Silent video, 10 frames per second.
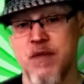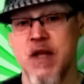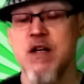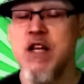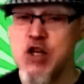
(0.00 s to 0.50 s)

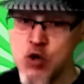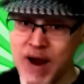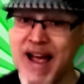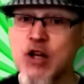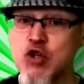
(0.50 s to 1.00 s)
did you
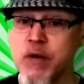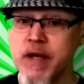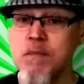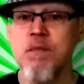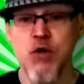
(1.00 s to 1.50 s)

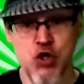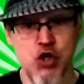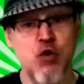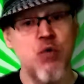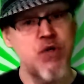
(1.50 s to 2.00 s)
actually
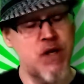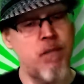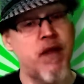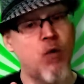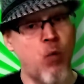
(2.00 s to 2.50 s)
do
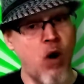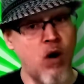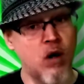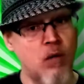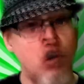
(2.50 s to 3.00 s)
something
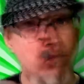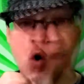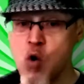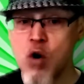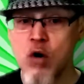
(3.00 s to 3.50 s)
wrong?
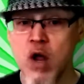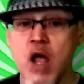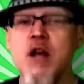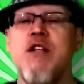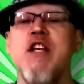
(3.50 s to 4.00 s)
Or
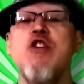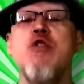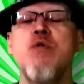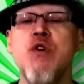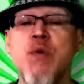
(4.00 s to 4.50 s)
did
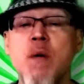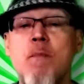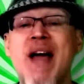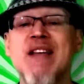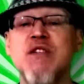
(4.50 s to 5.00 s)
you do the
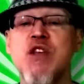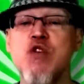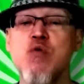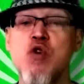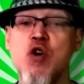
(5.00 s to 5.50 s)
best that
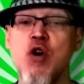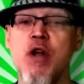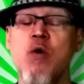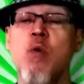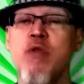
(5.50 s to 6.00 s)
you
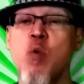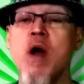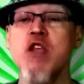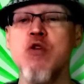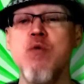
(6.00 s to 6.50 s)
could with
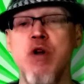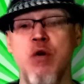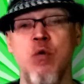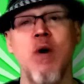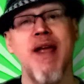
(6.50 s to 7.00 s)
what you
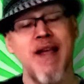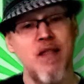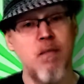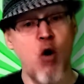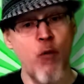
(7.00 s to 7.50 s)
knew in
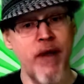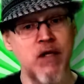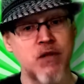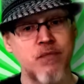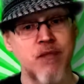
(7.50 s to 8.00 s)
the
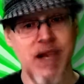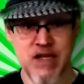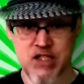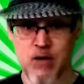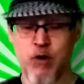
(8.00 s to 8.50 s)
moment?
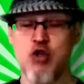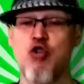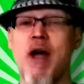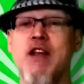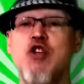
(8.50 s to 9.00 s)
Is someone
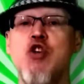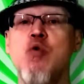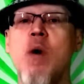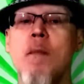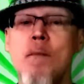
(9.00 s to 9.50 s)
trying
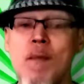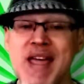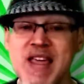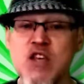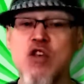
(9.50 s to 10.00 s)
to
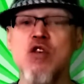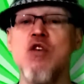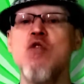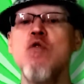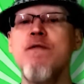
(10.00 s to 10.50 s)
make
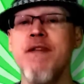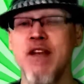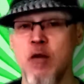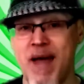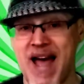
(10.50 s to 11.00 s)
you
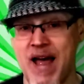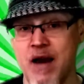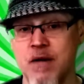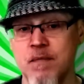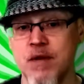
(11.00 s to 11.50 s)
feel
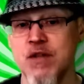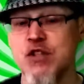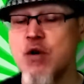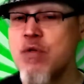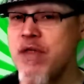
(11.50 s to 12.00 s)
bad
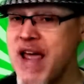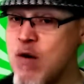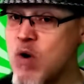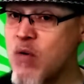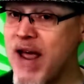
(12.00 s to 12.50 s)
so they
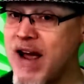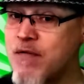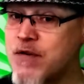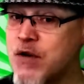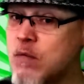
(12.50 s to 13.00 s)
won't
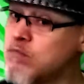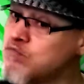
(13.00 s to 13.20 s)
have to?